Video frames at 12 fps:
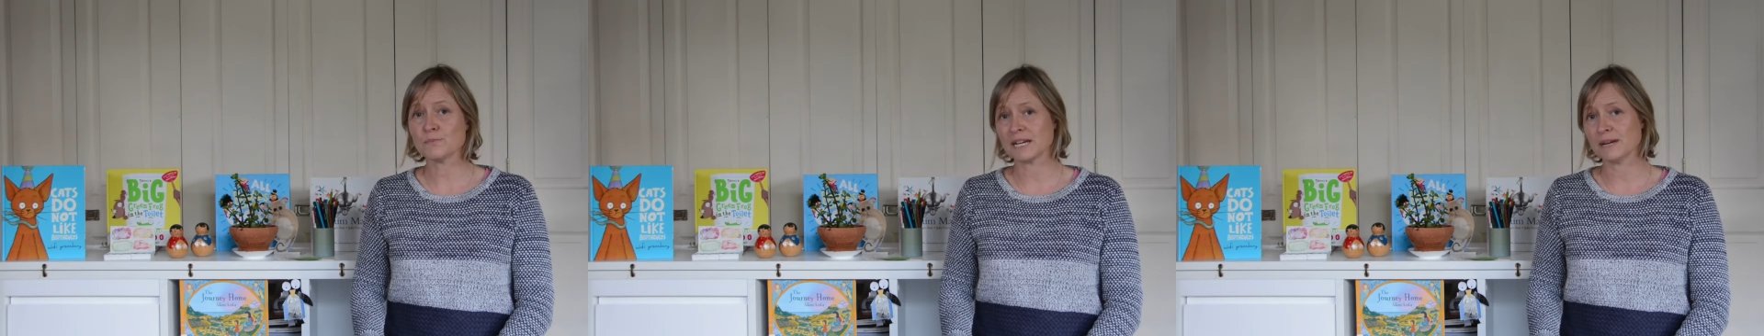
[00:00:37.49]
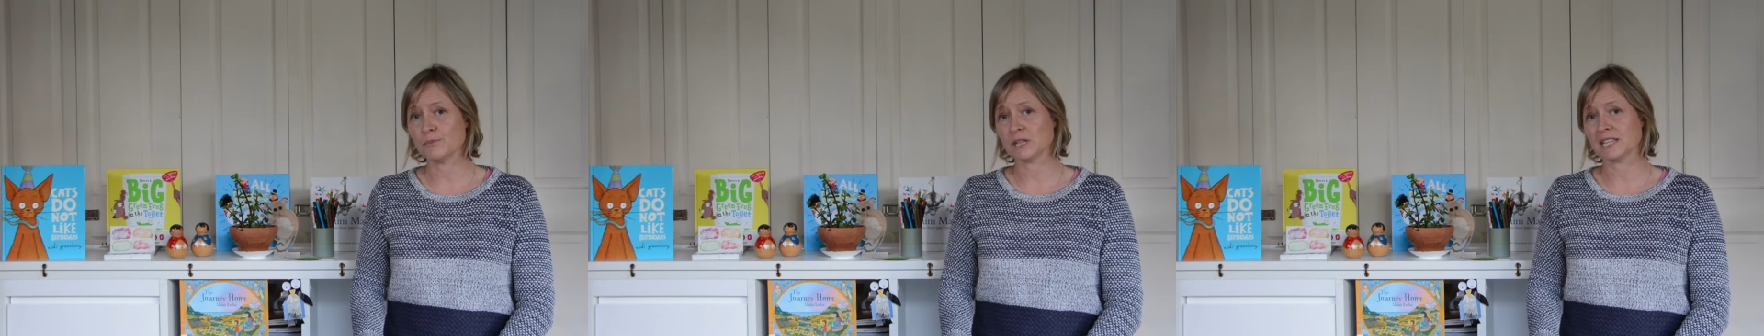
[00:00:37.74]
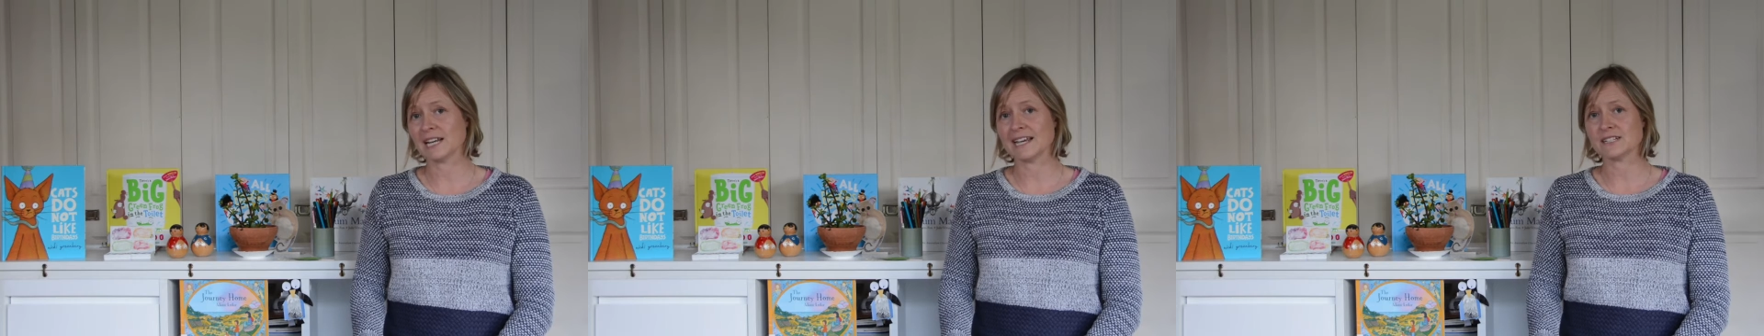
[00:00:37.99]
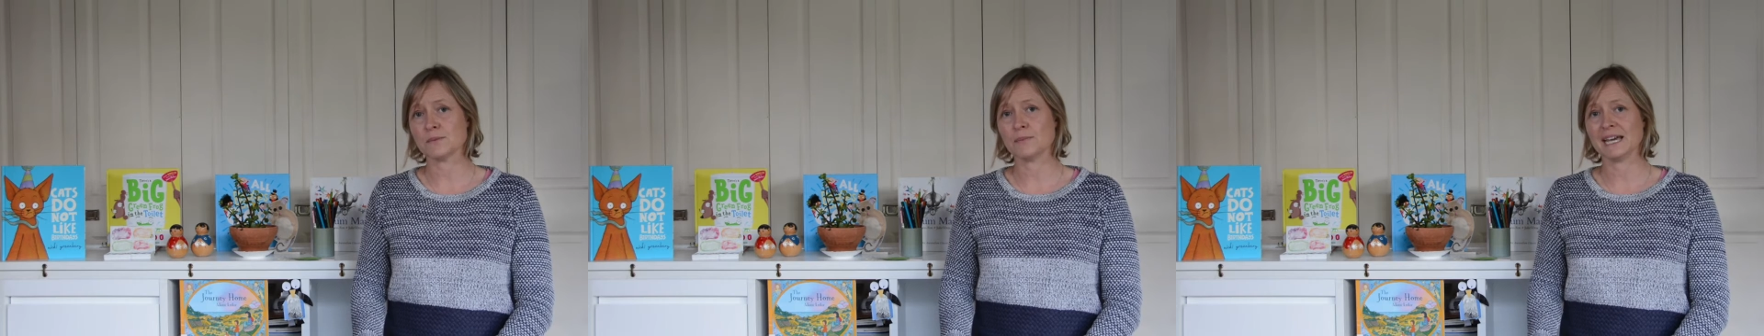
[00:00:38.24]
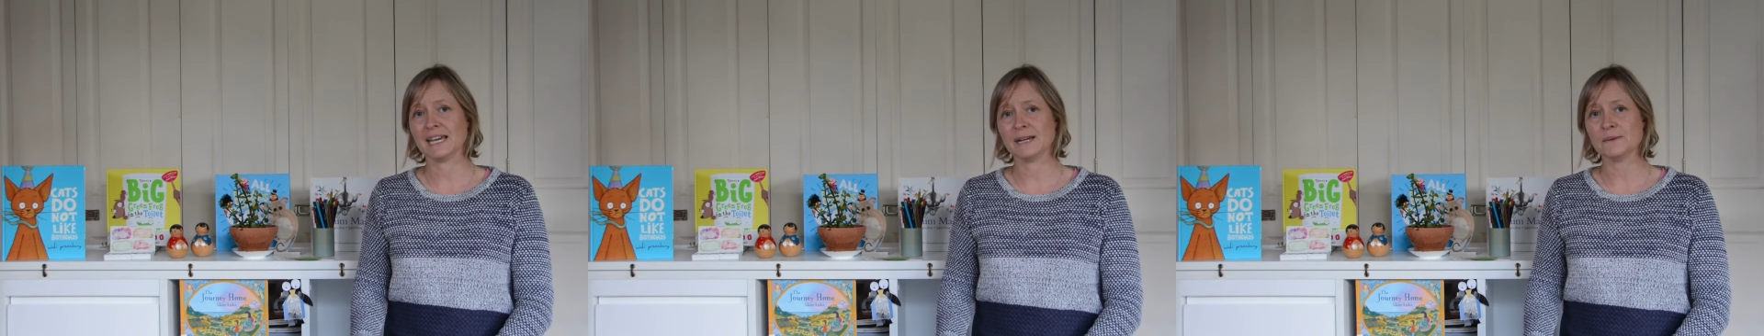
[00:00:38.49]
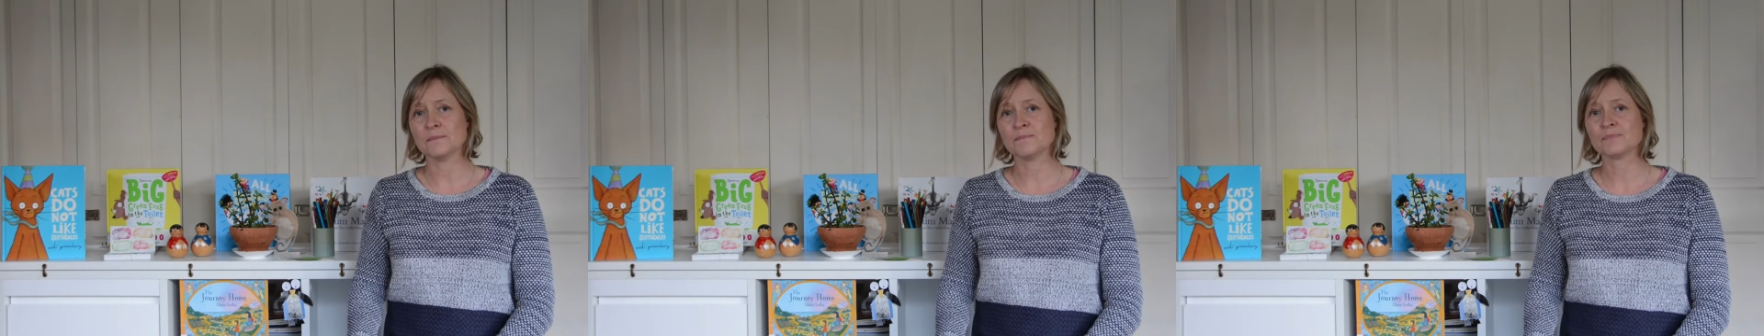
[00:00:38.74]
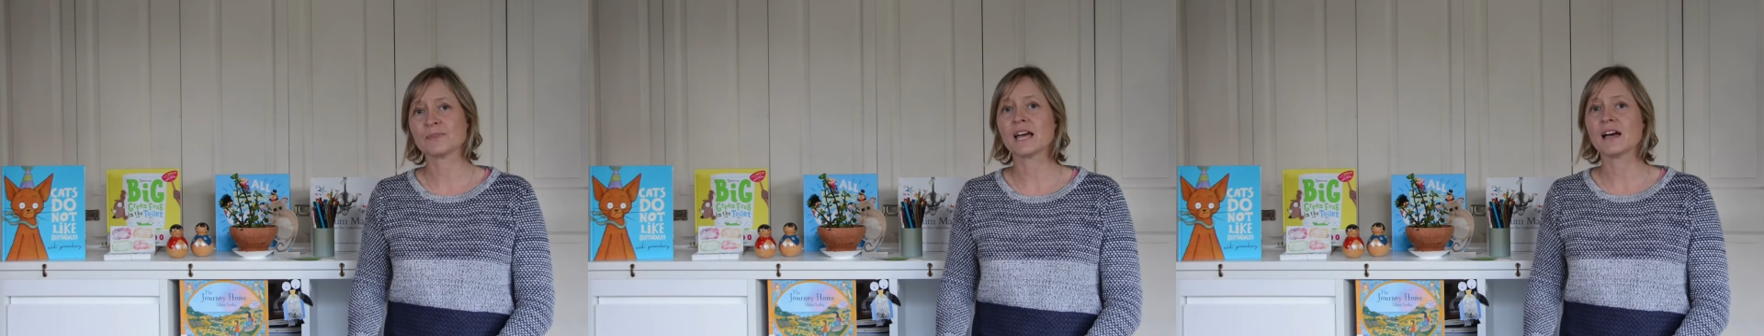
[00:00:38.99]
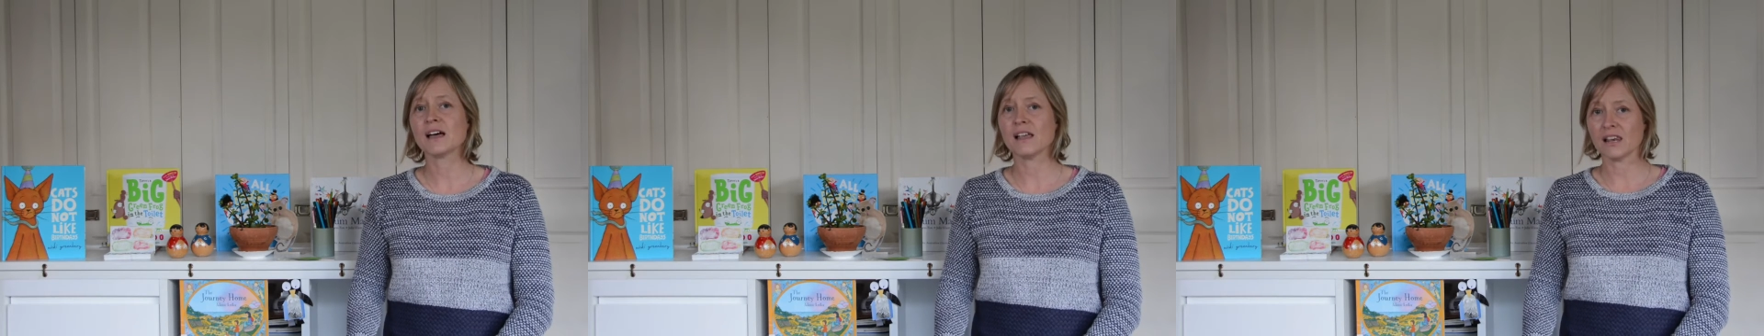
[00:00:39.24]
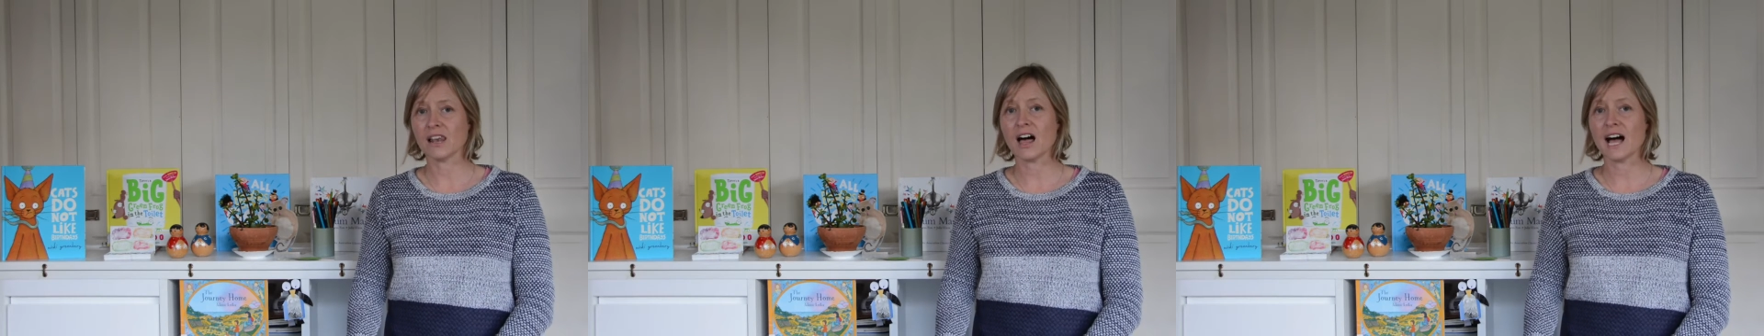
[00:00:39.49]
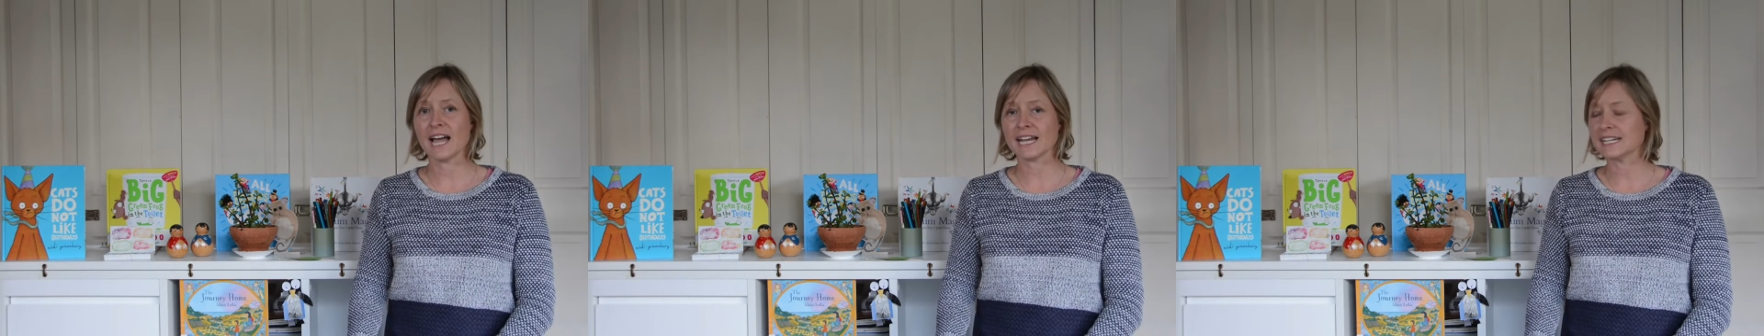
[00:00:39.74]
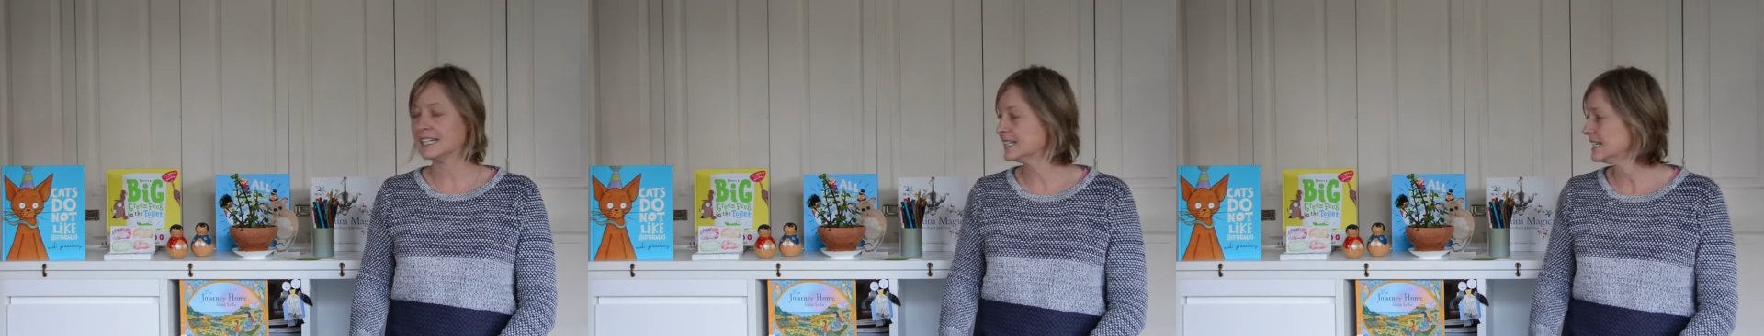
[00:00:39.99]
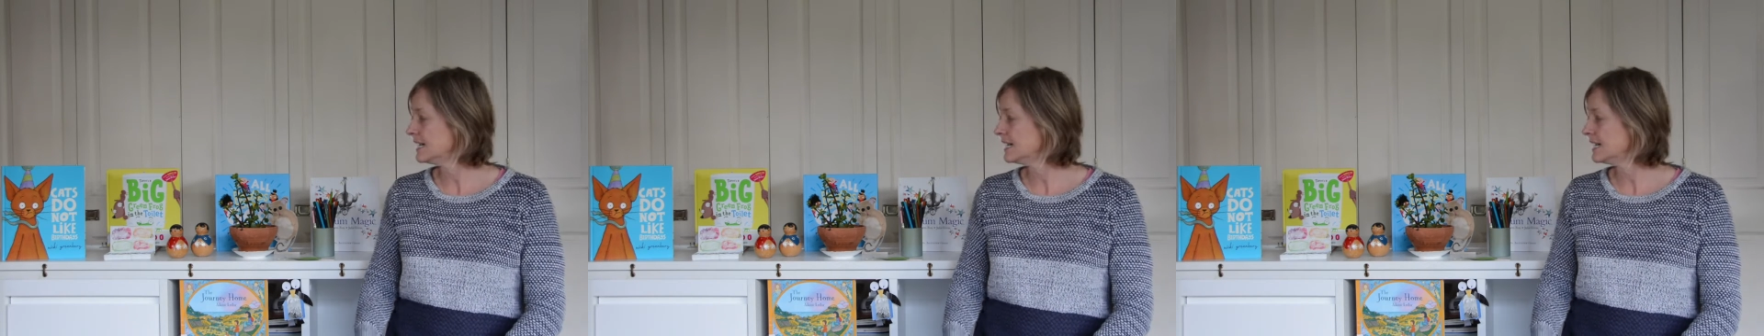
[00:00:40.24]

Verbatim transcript: begin with the letter P like